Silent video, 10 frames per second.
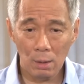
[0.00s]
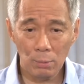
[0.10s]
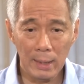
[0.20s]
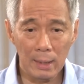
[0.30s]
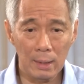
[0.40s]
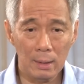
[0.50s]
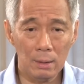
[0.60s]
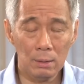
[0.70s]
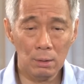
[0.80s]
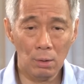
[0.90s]
we
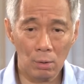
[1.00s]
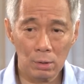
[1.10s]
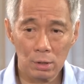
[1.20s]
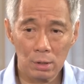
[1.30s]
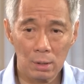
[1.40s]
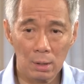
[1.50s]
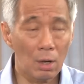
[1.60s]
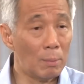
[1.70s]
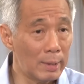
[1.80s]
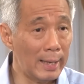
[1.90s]
launched
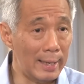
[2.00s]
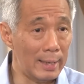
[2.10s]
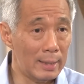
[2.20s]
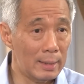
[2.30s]
ComCare.